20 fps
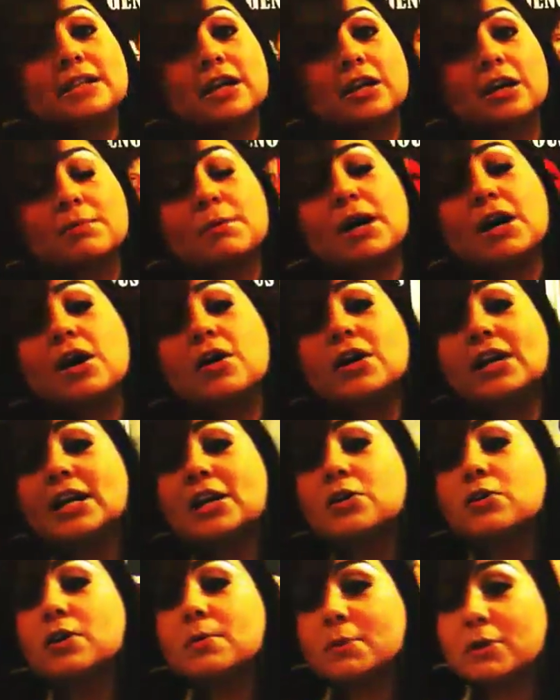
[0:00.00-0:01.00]
Let's talk about how
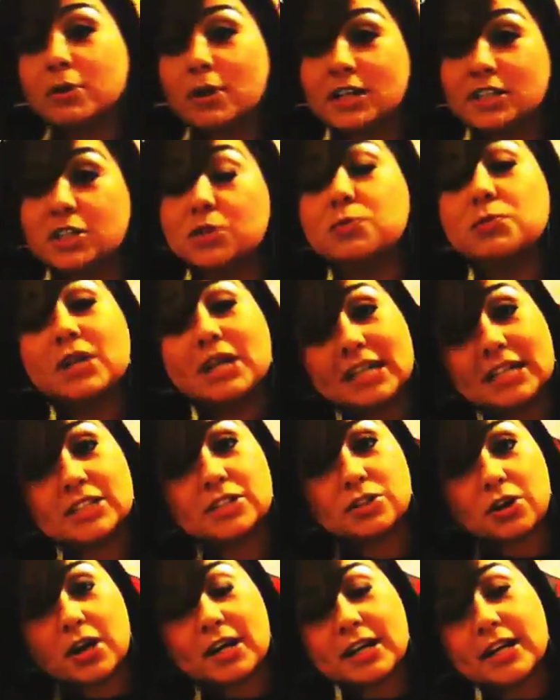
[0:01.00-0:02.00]
illegal immigration really
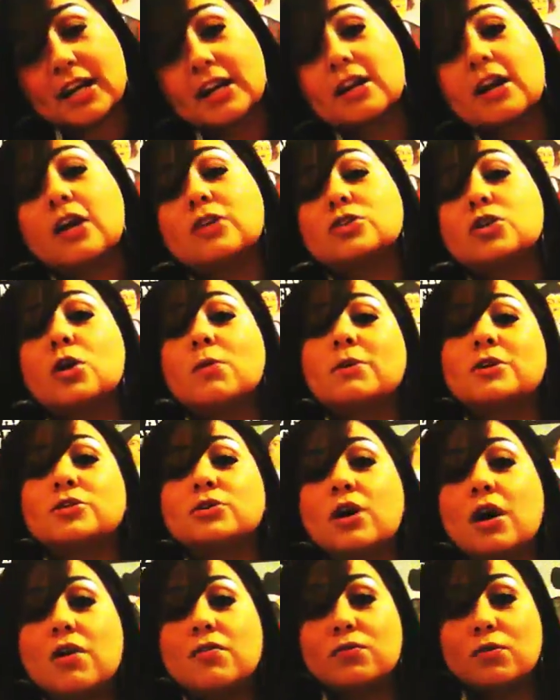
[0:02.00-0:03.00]
started on October
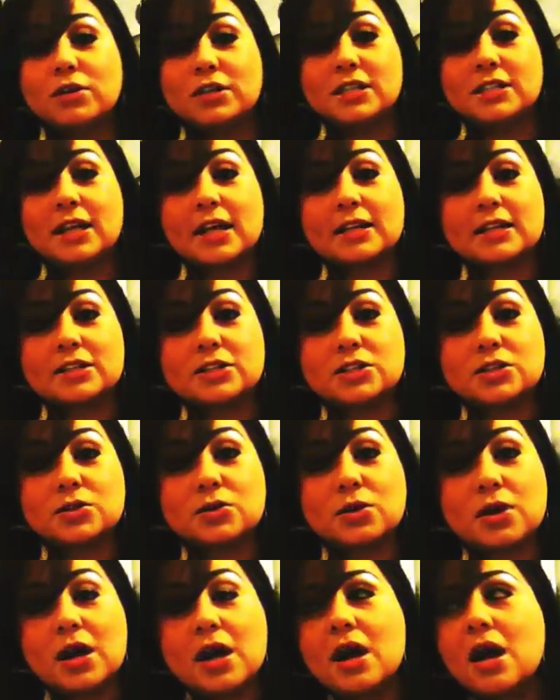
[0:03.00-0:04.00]
12,
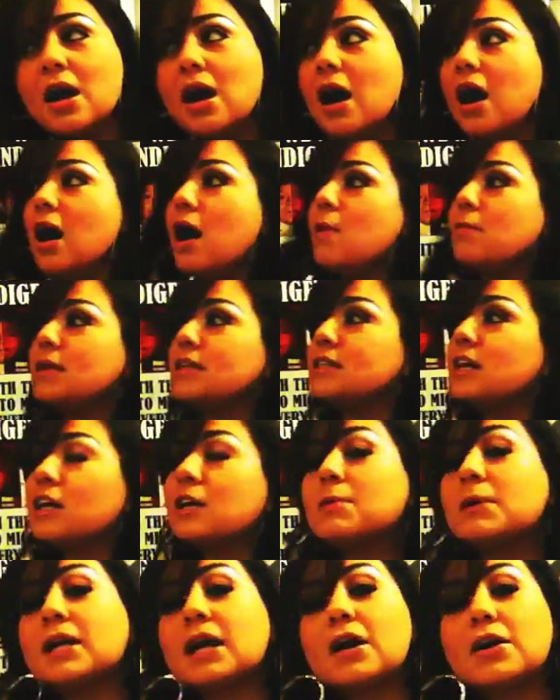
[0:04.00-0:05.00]
1492. Um, let's
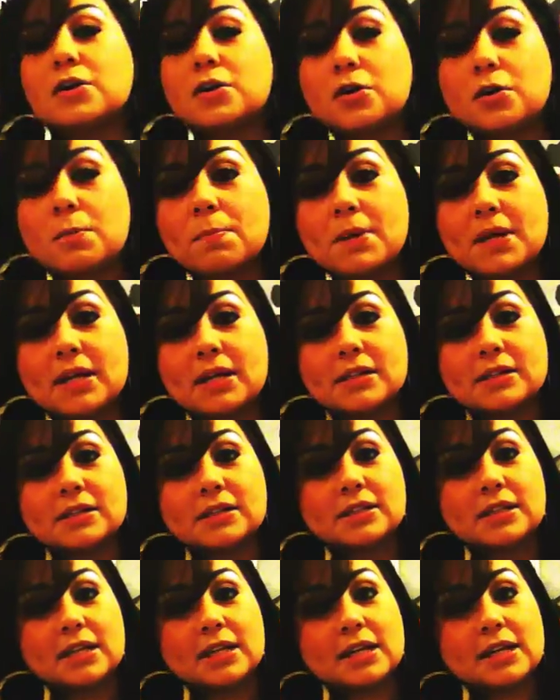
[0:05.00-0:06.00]
talk about how
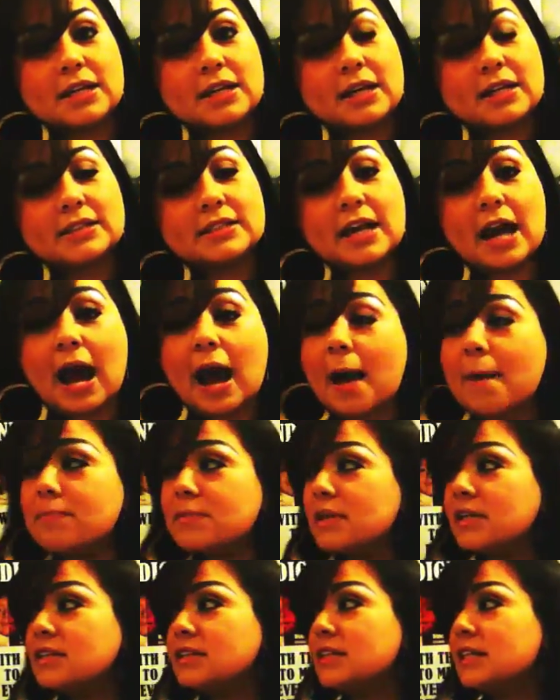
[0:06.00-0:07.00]
Europeans didn't
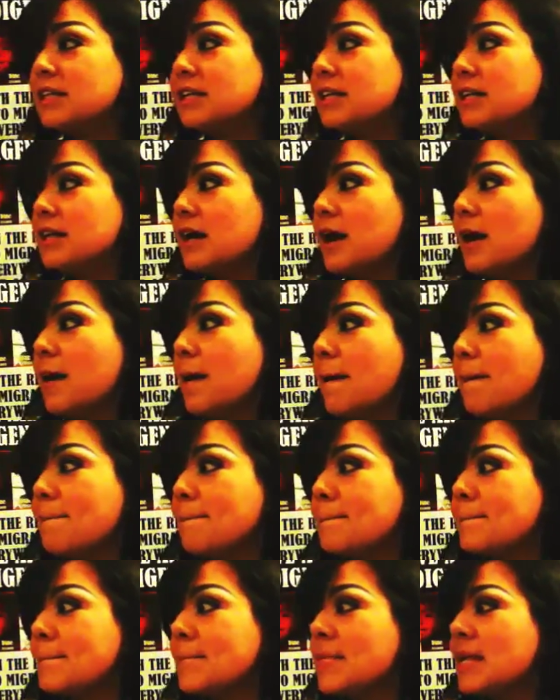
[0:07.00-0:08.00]
adapt and didn't
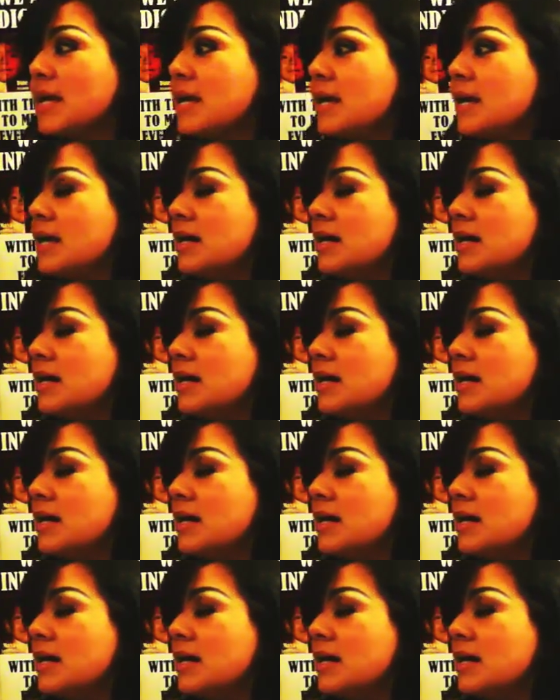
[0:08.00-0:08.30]
um,